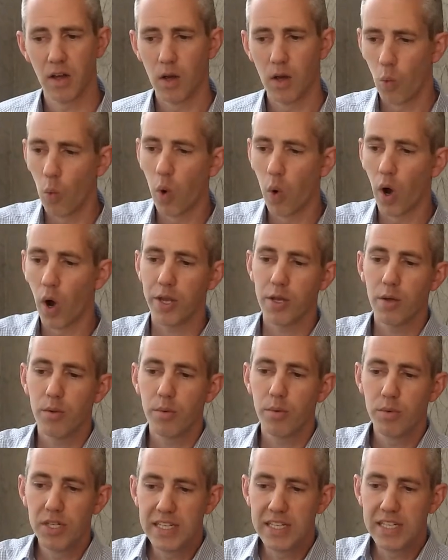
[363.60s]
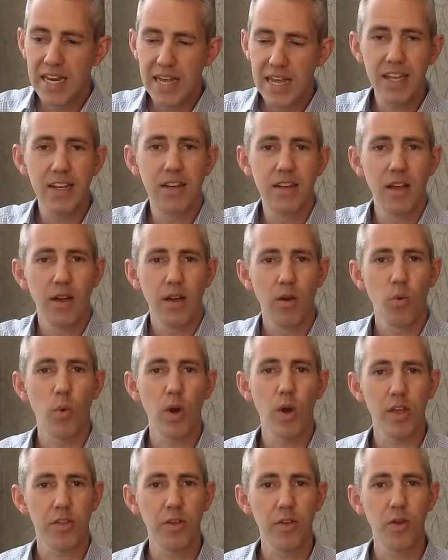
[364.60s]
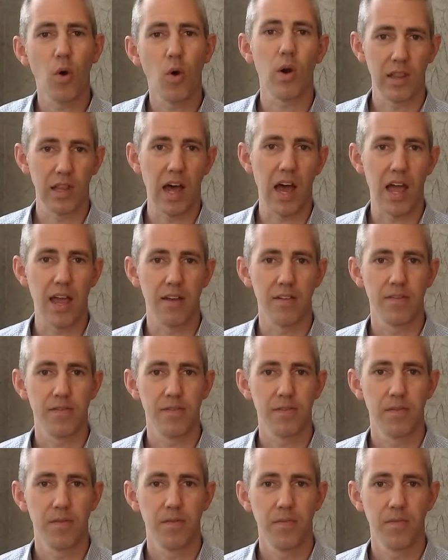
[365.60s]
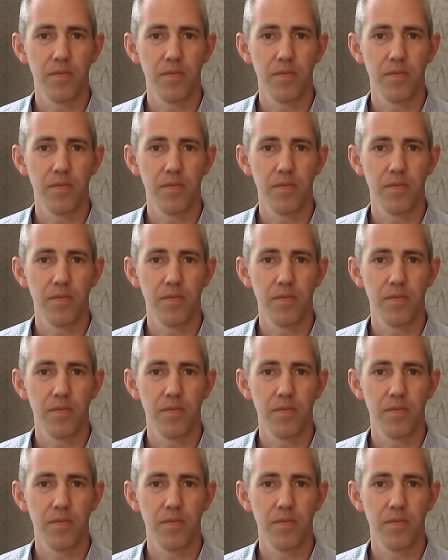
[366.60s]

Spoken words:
What you did with your life.